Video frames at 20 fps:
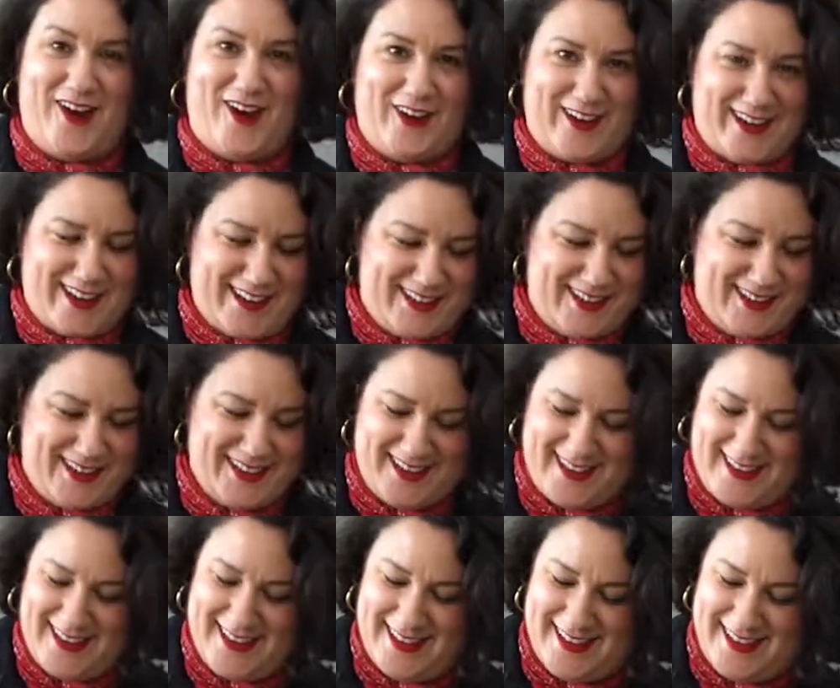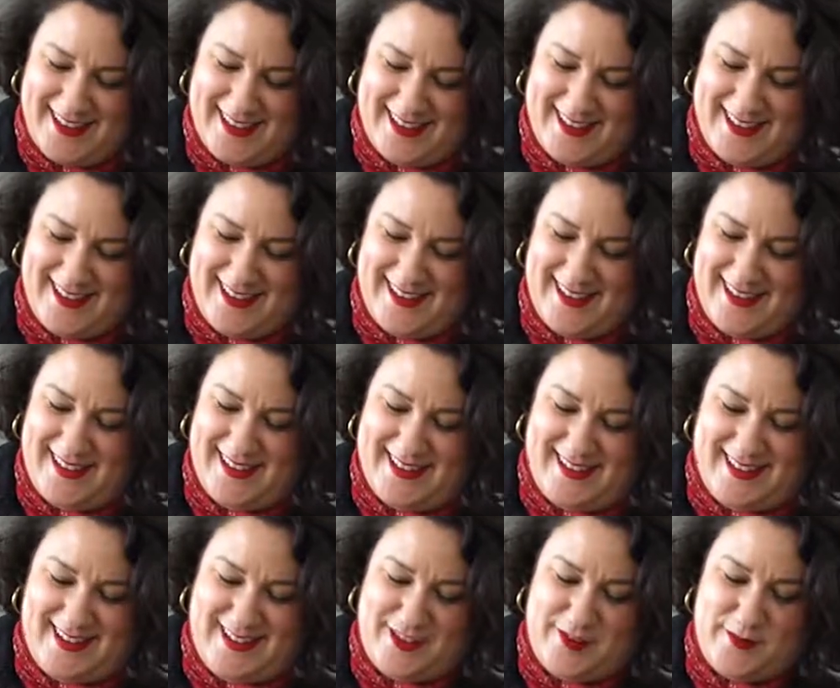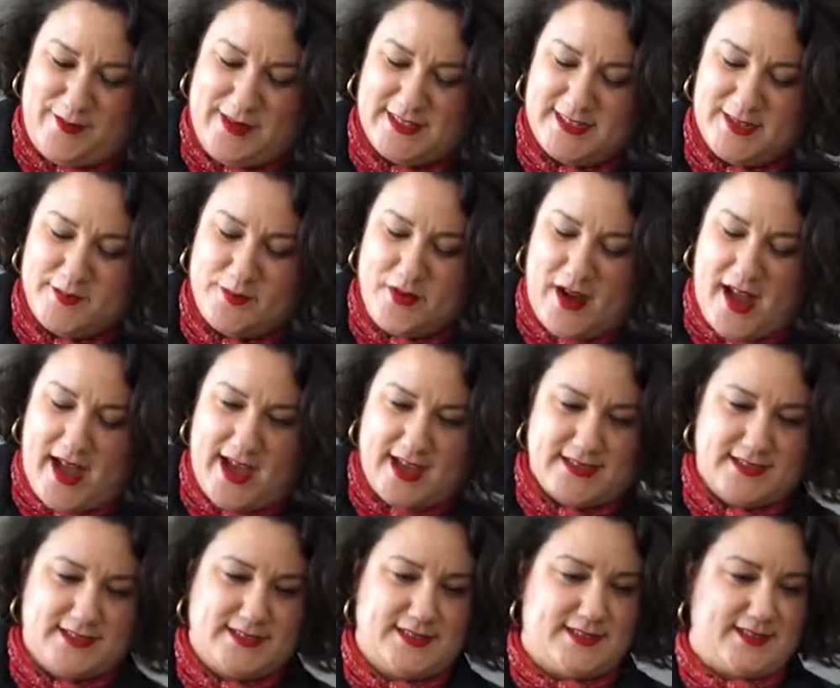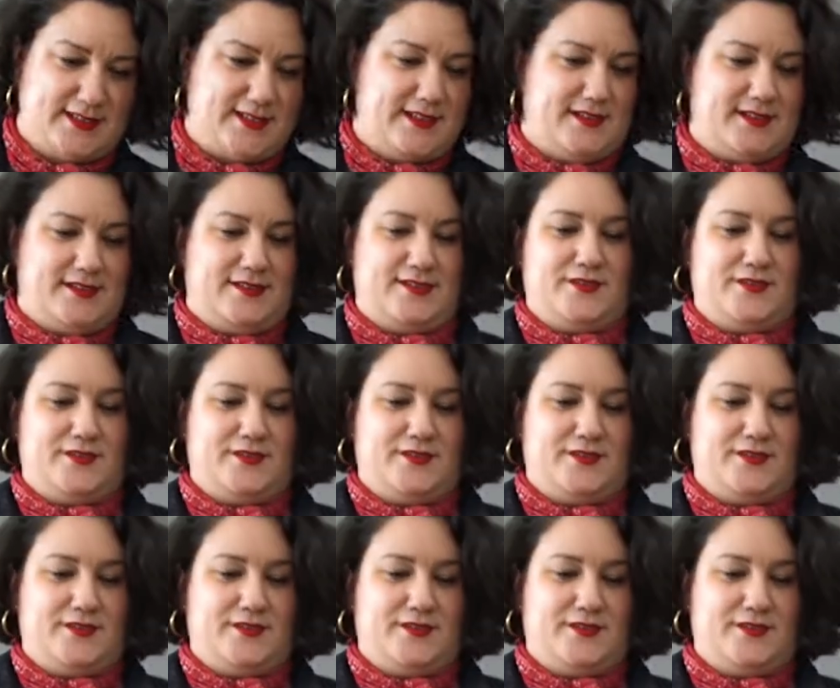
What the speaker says: in my garden. You'd be surprised